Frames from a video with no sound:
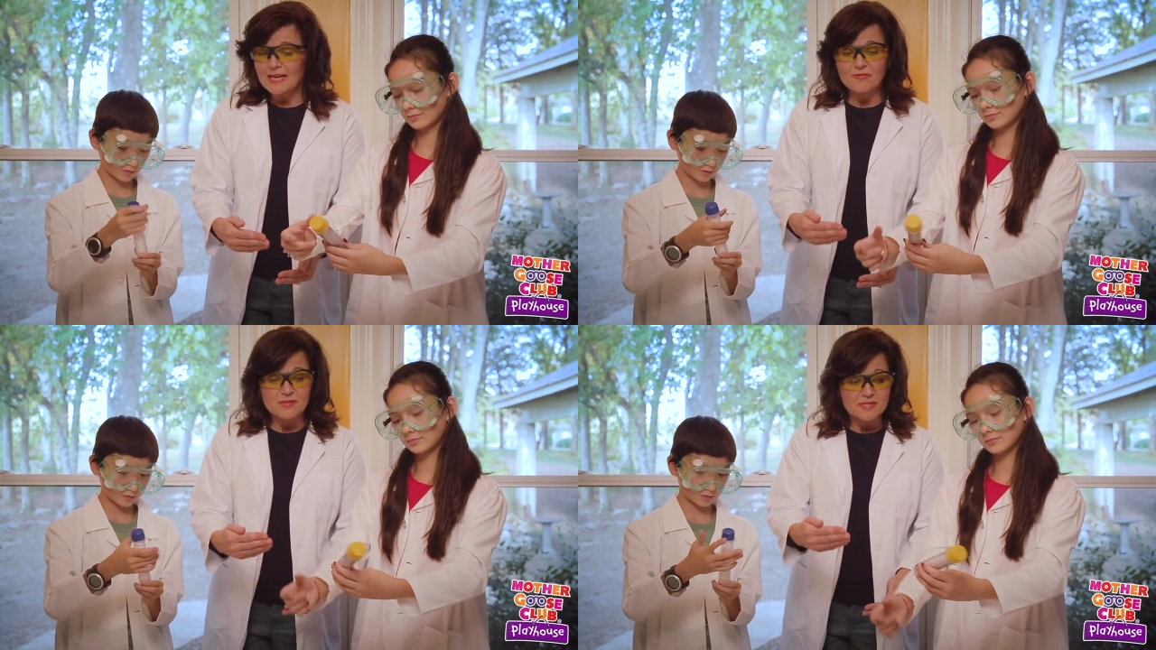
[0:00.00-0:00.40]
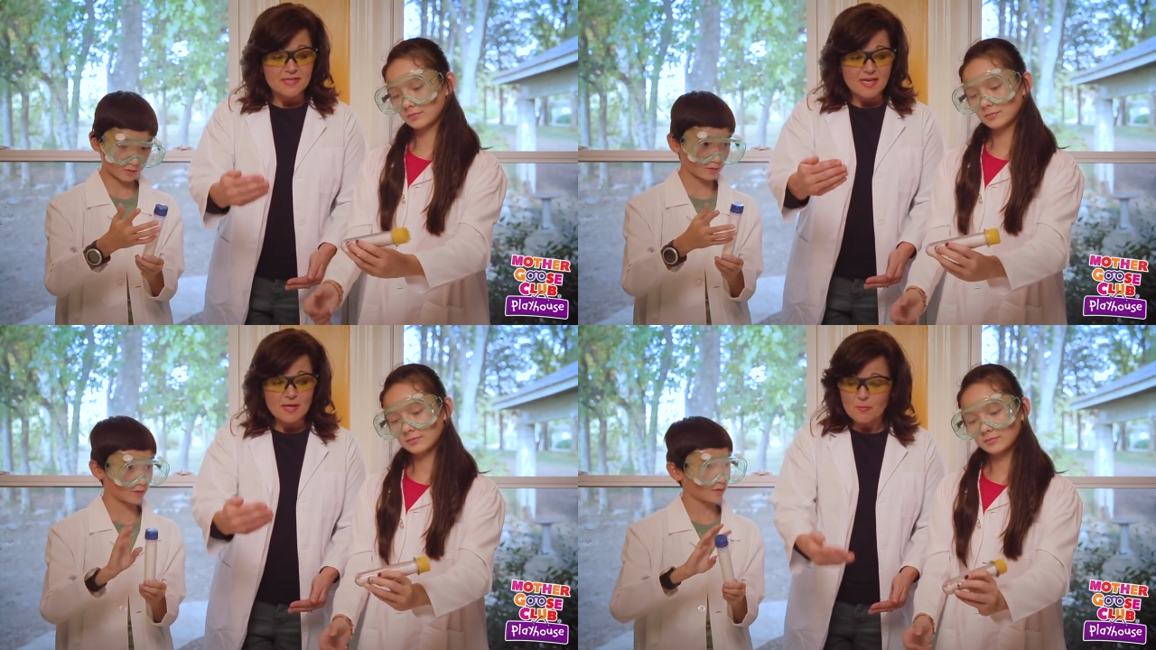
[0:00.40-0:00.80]
Speaker 1: at the
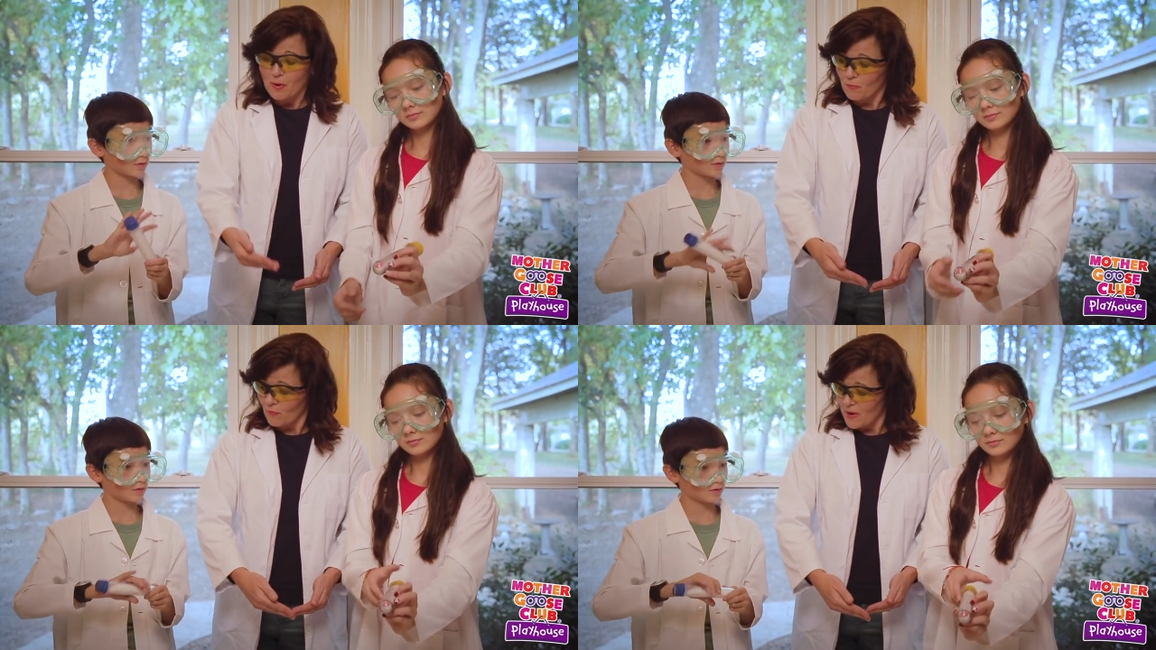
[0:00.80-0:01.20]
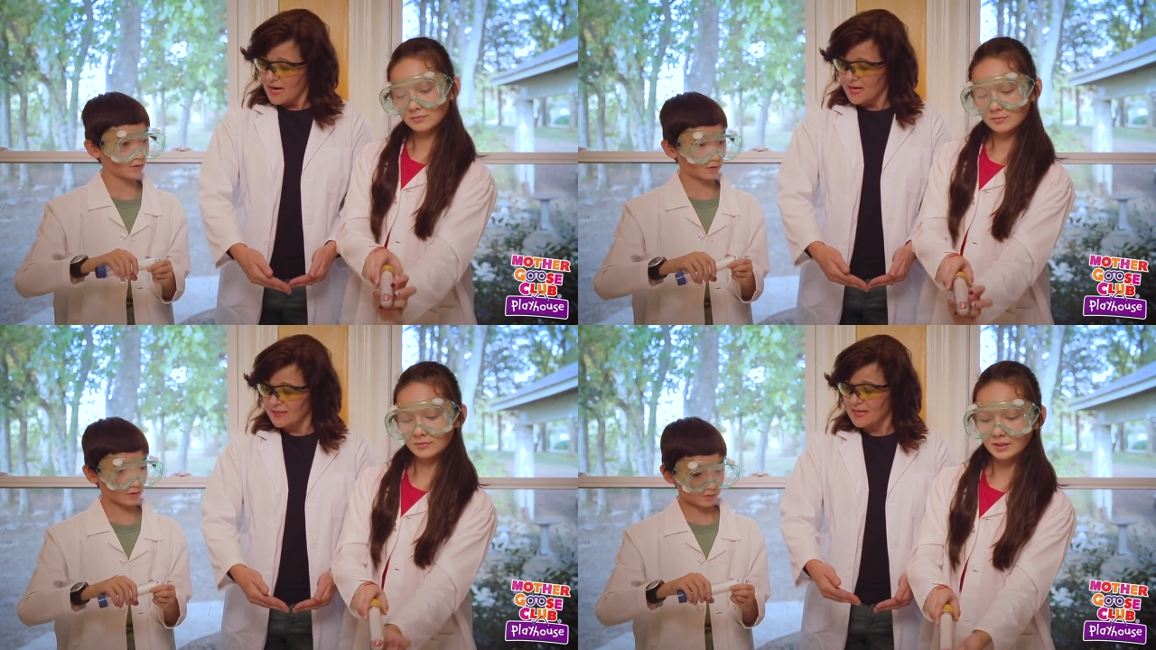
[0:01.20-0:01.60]
same
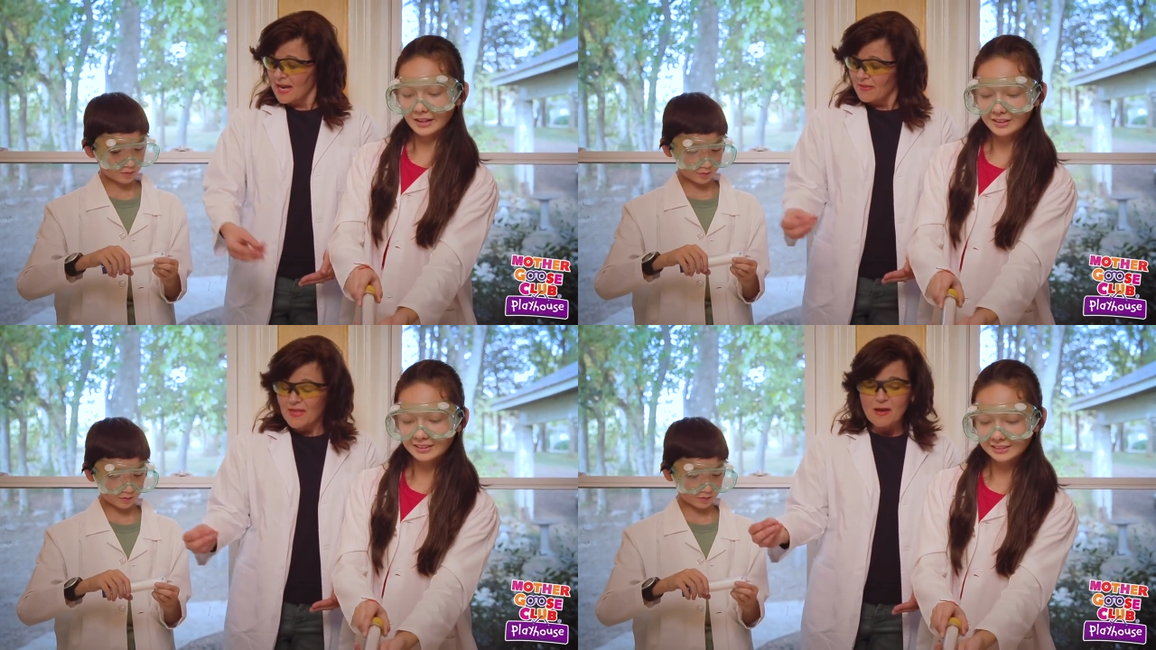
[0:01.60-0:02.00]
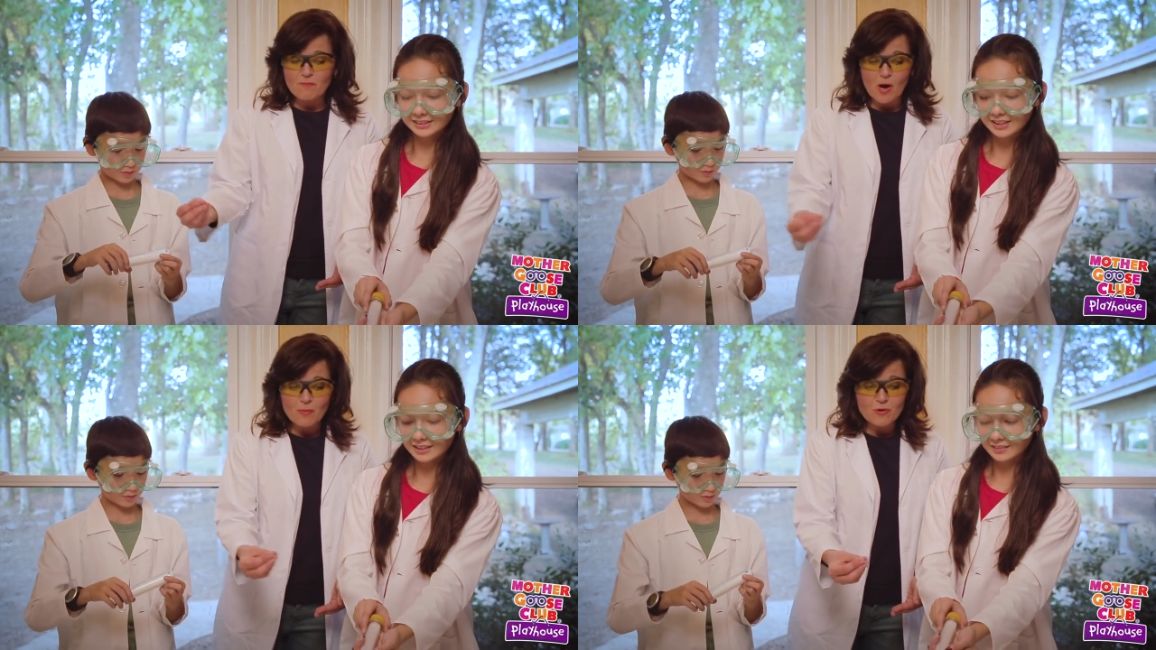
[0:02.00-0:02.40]
rate, that
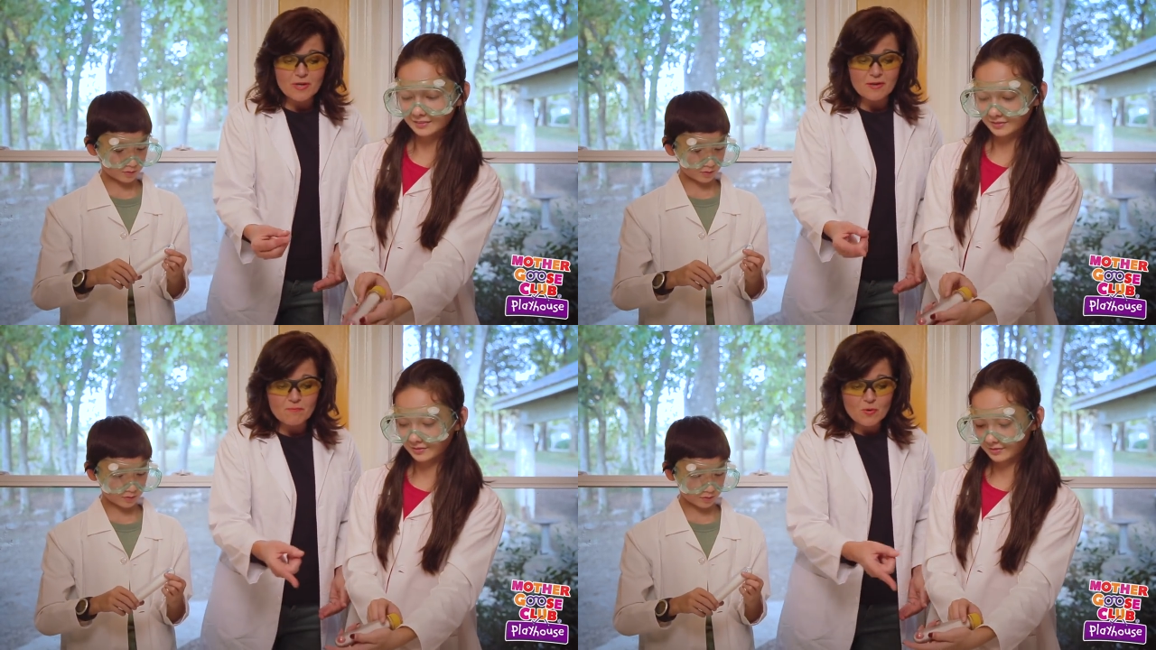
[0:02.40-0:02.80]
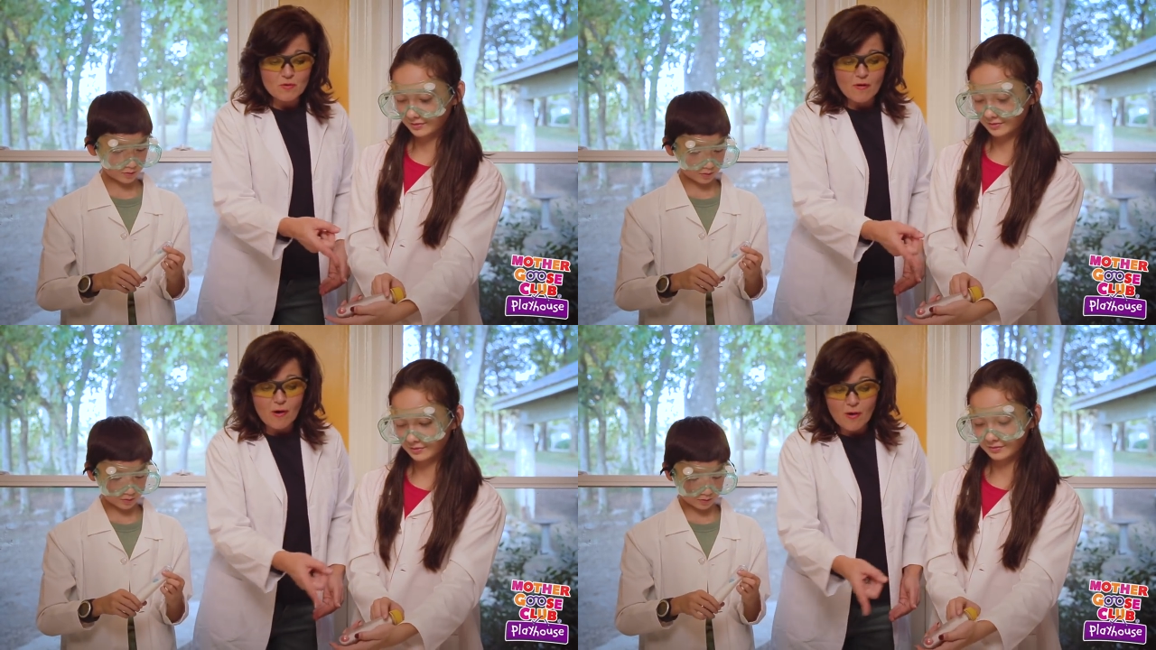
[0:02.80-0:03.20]
marble can
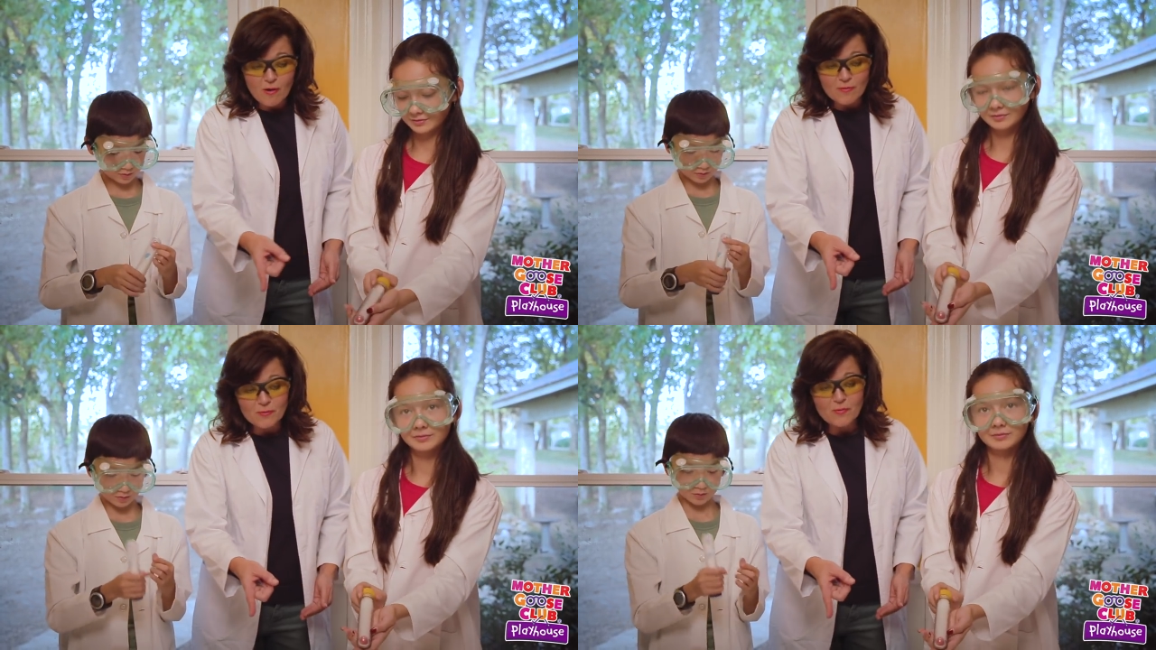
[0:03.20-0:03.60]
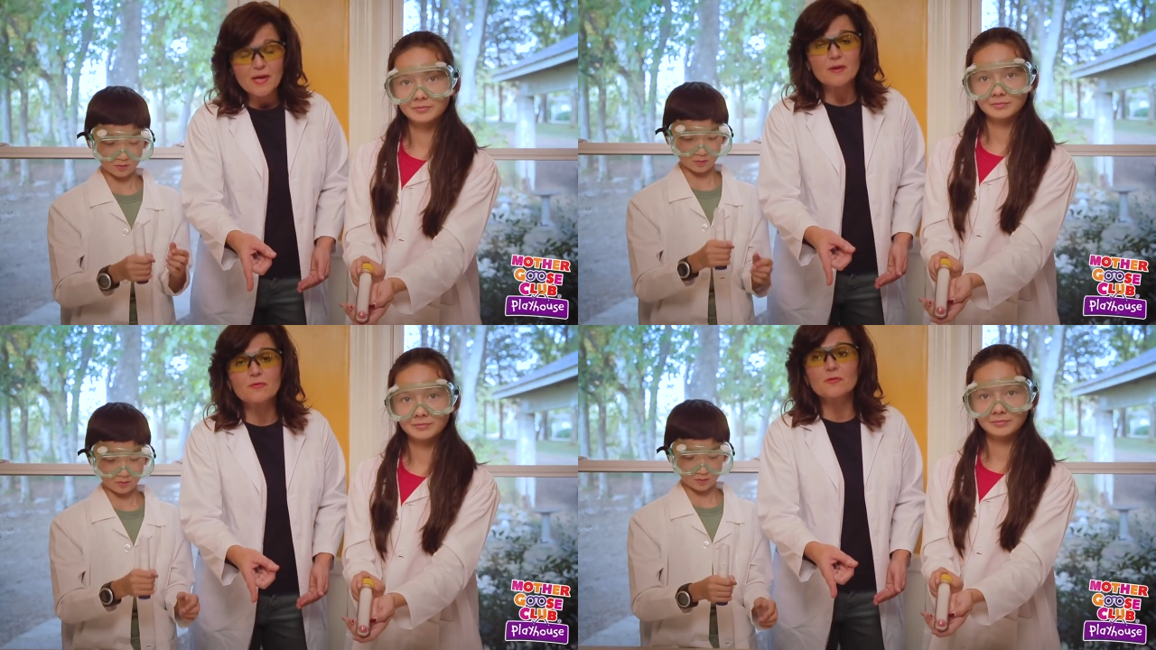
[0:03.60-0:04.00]
move all the
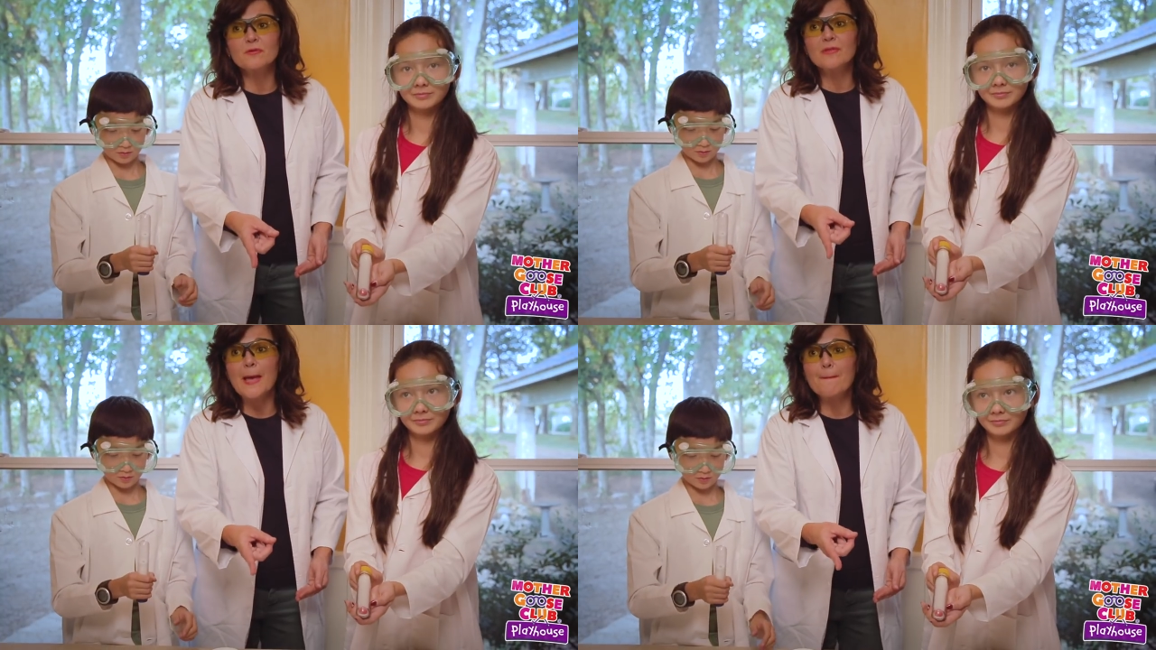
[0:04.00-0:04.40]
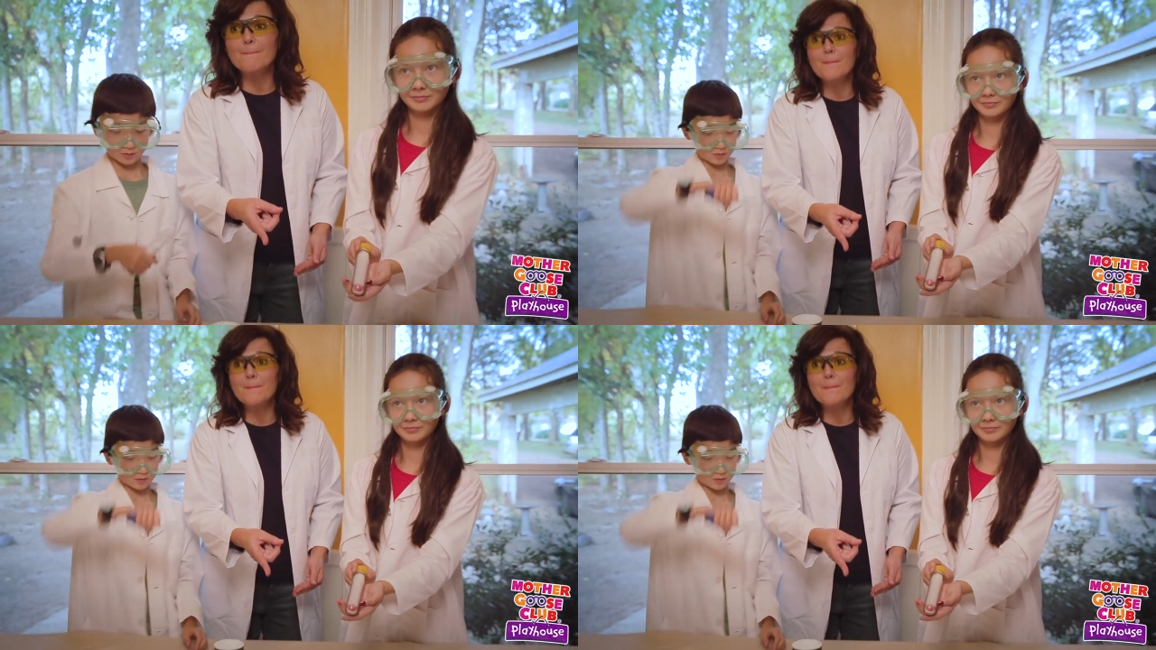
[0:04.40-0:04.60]
way through that